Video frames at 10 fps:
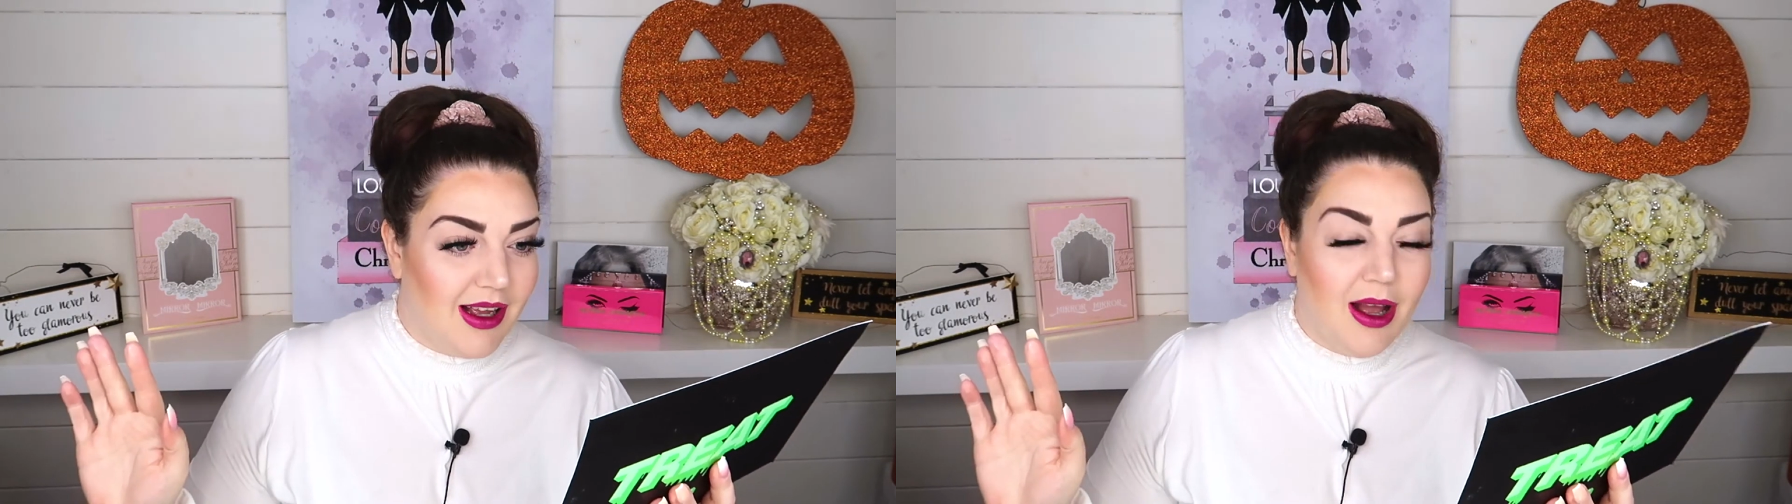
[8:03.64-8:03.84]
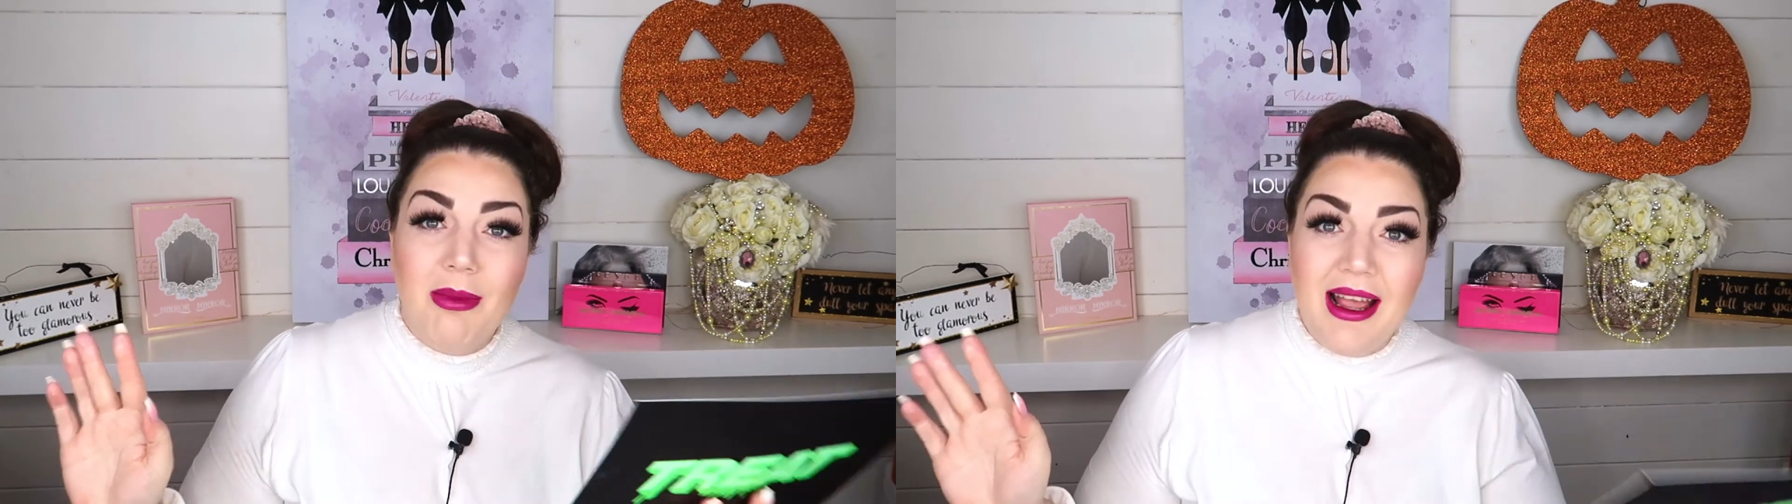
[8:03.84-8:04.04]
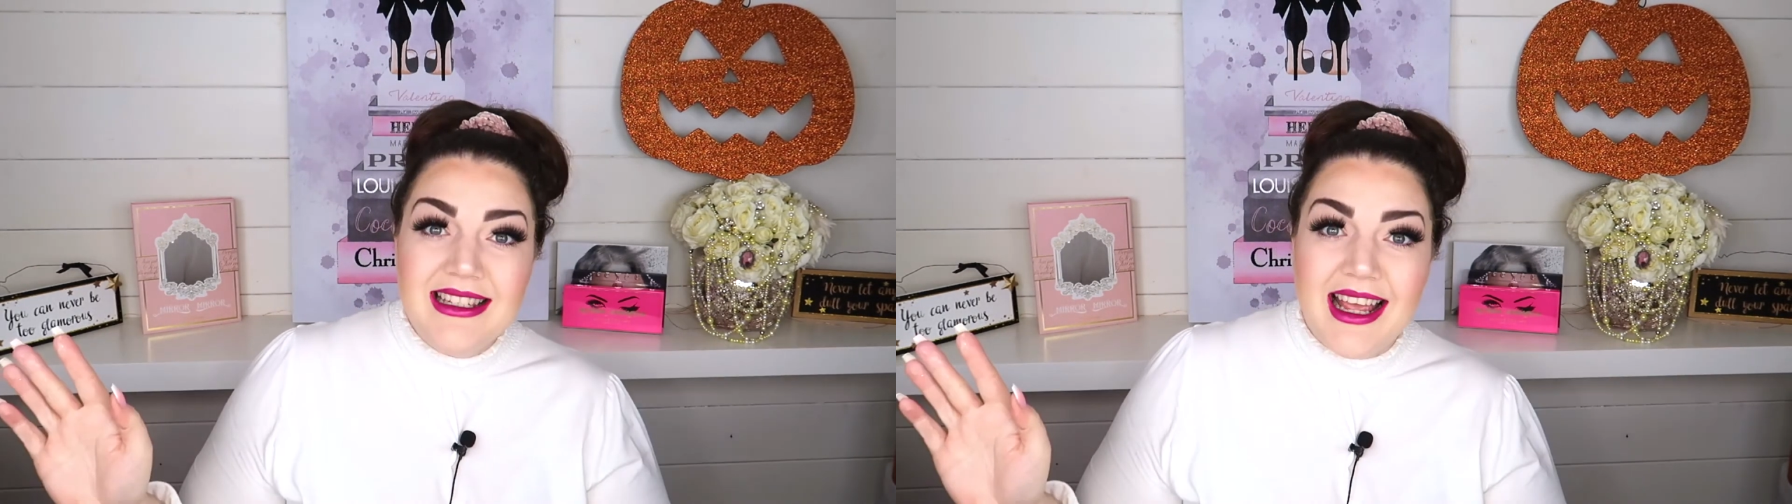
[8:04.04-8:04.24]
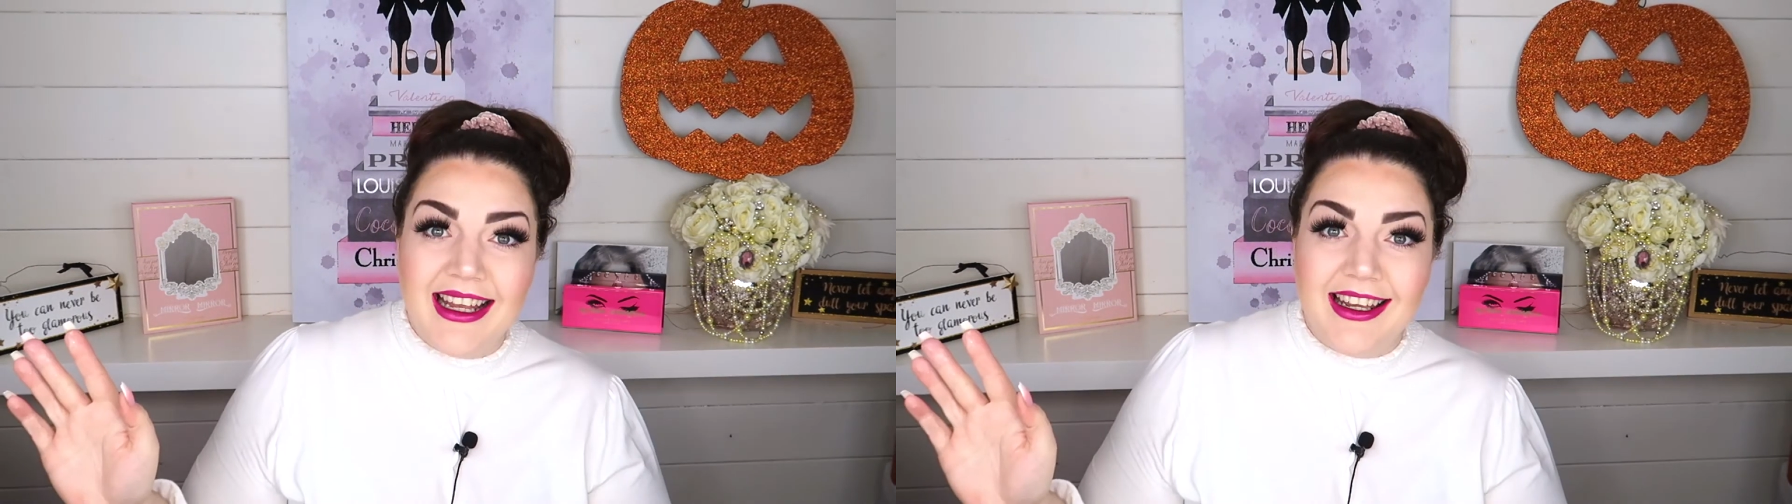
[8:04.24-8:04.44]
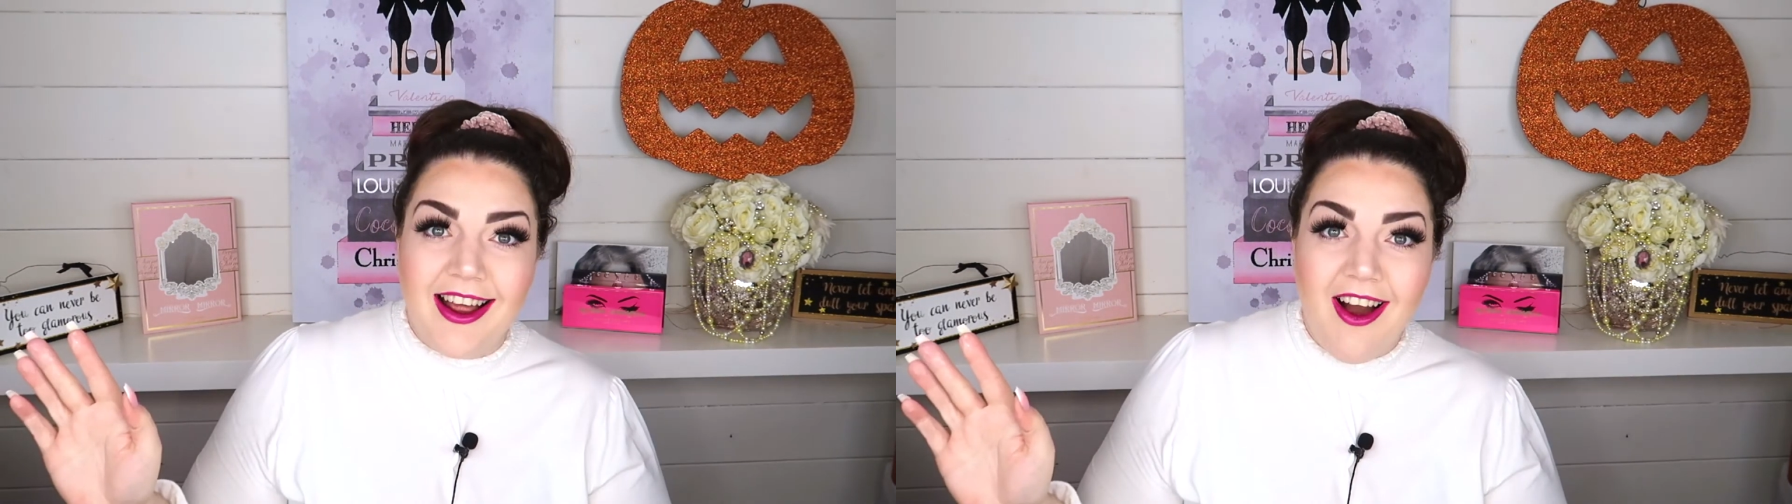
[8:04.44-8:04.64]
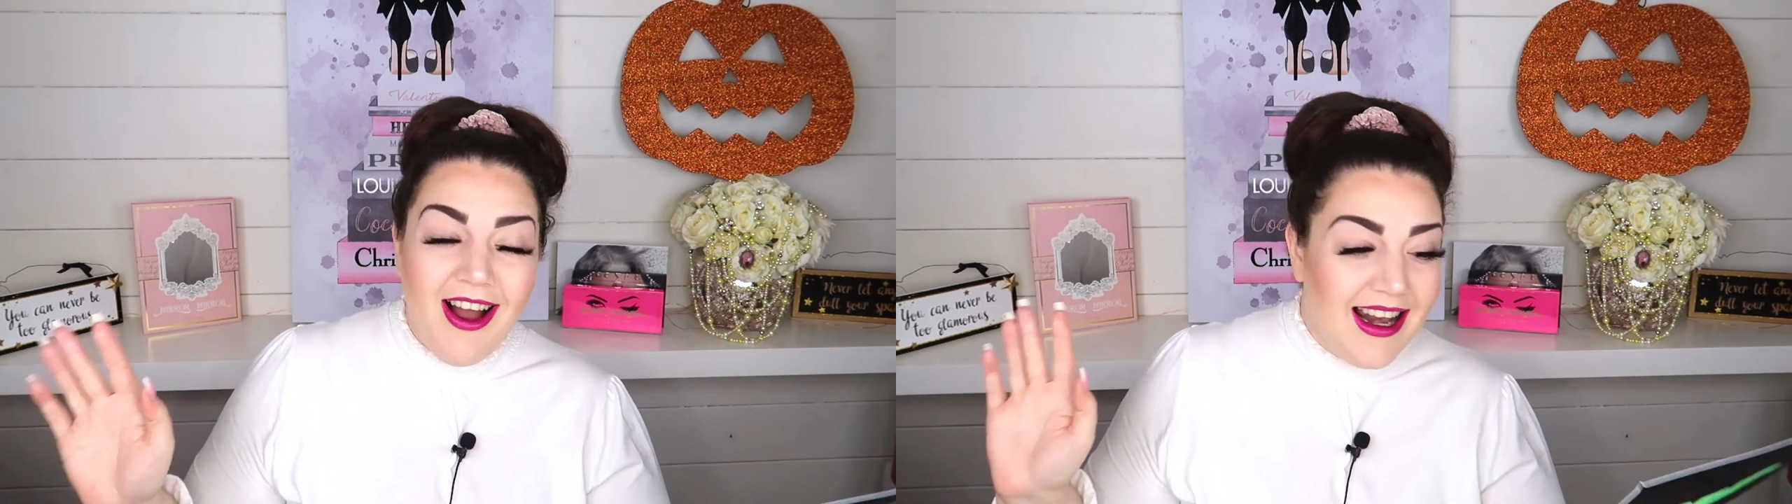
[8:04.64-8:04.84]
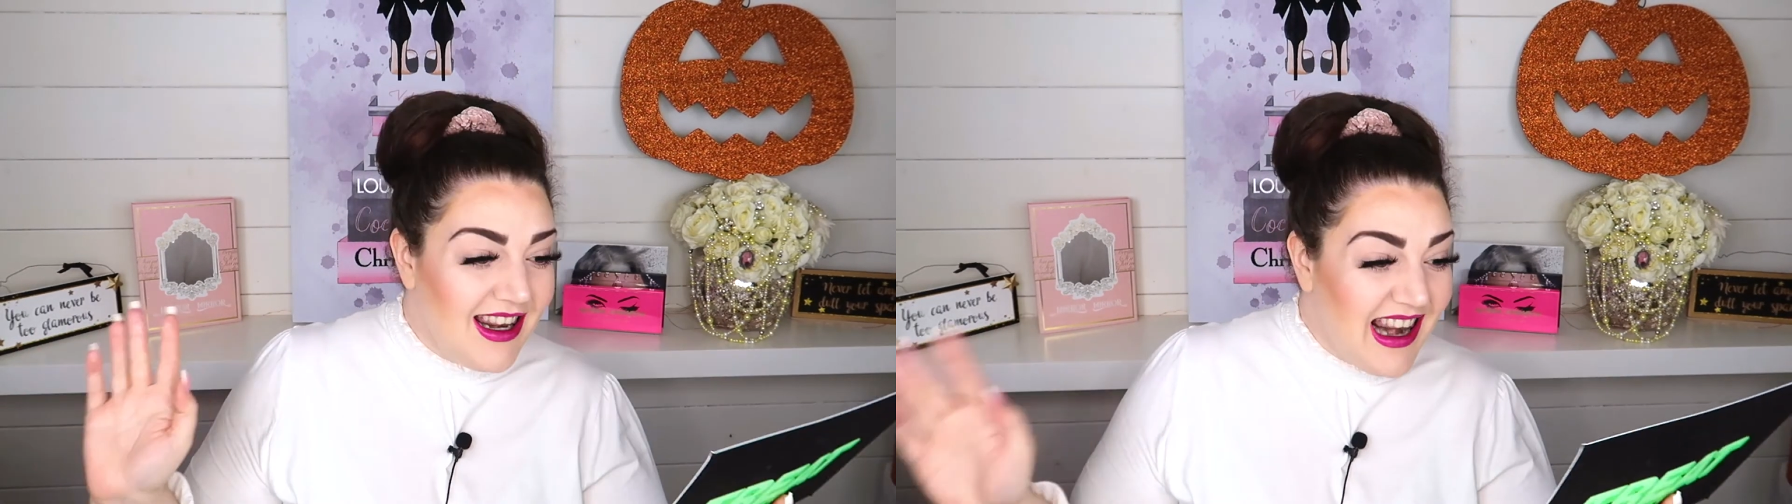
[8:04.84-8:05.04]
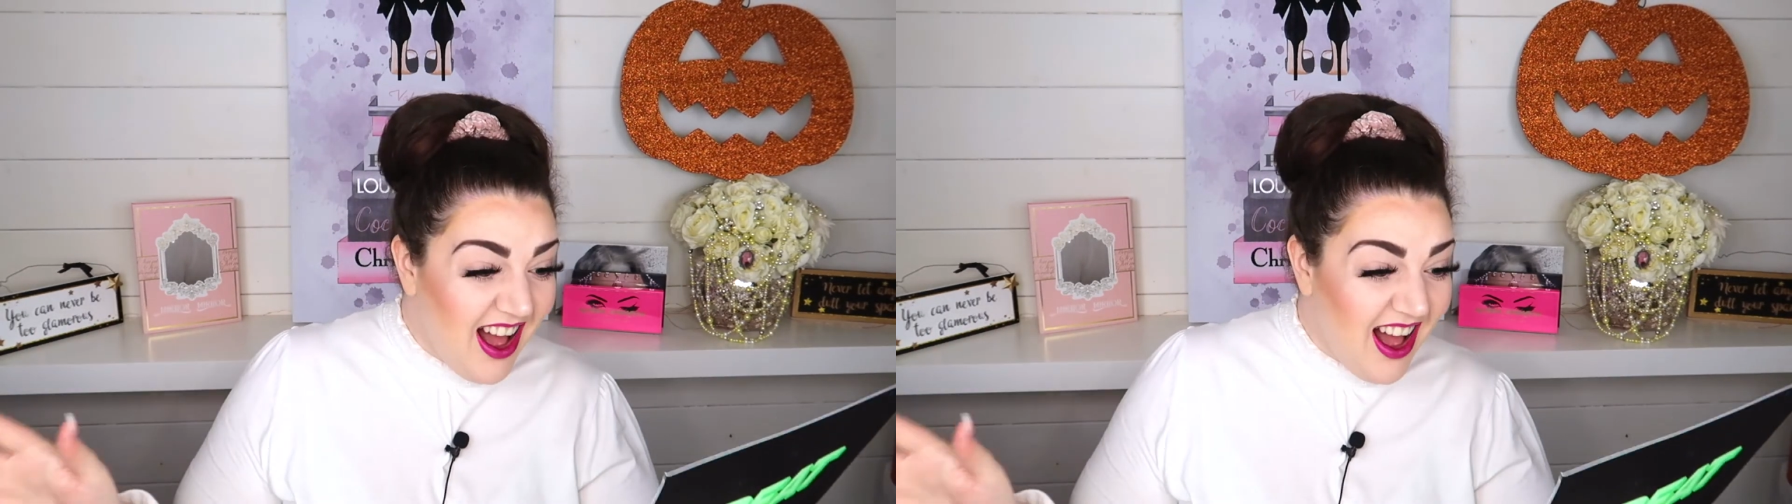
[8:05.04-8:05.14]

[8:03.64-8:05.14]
Amazing. I